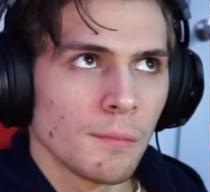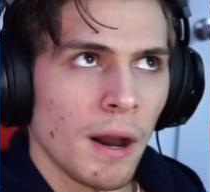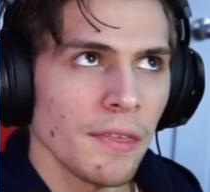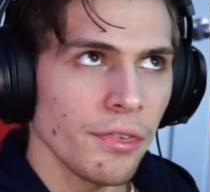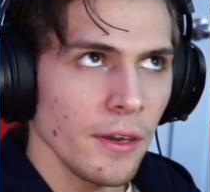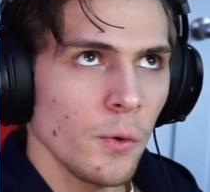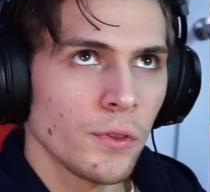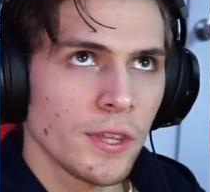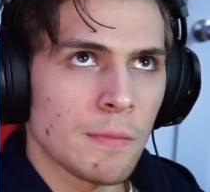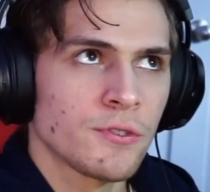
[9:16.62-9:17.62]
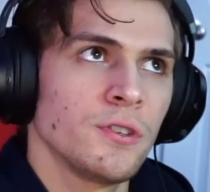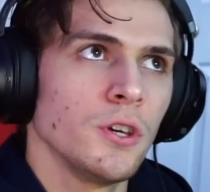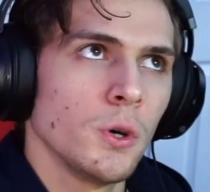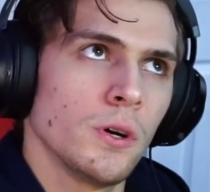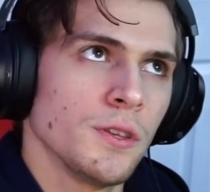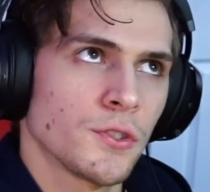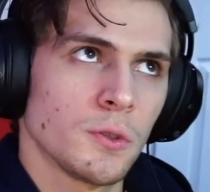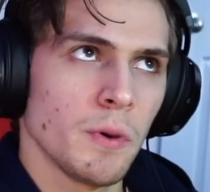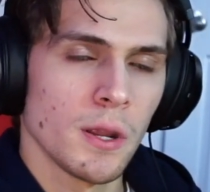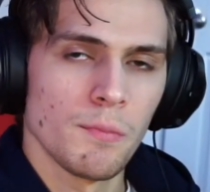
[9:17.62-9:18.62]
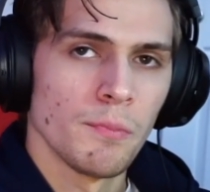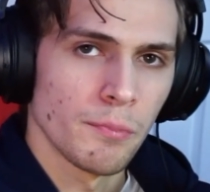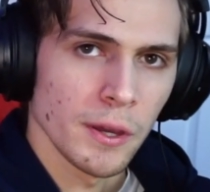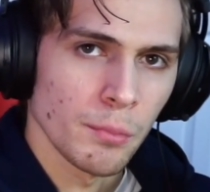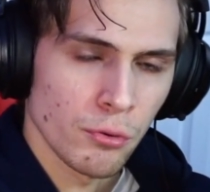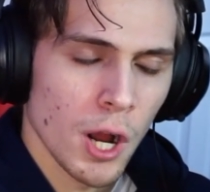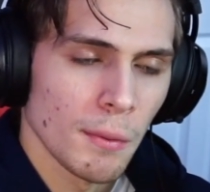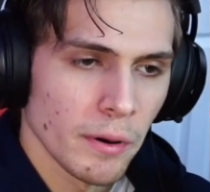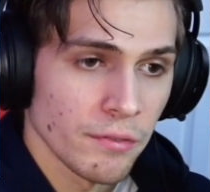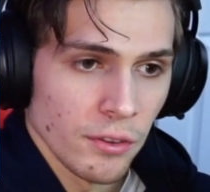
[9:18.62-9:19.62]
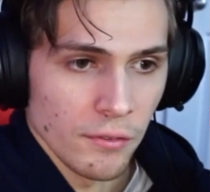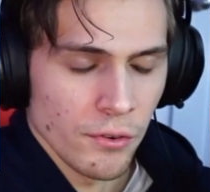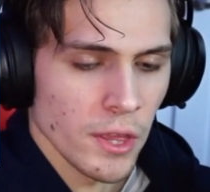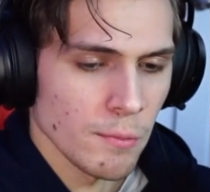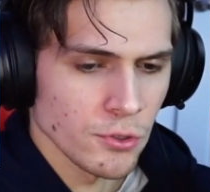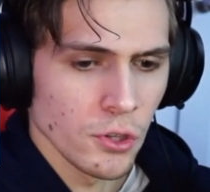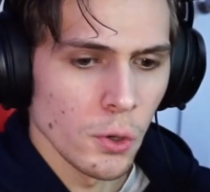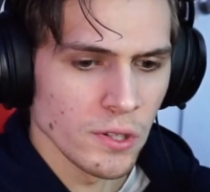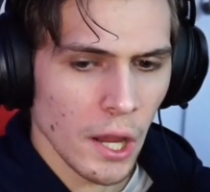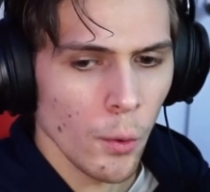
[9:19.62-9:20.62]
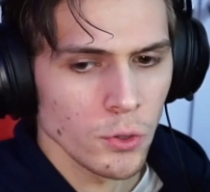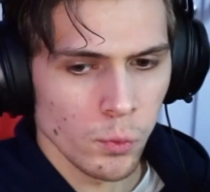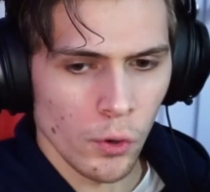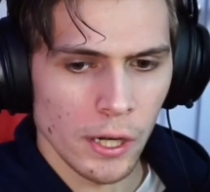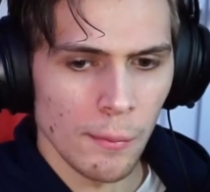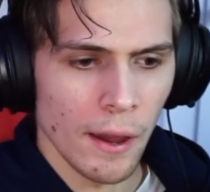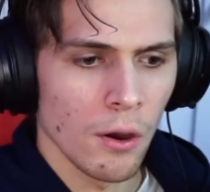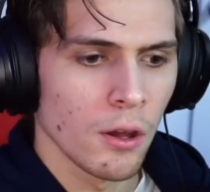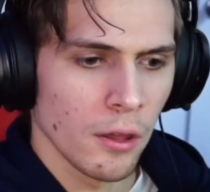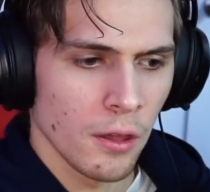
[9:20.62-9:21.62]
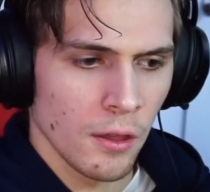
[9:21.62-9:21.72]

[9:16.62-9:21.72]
my thing with the MCU, and this has been a big problem, I feel like, for the MCU, is I always worry about,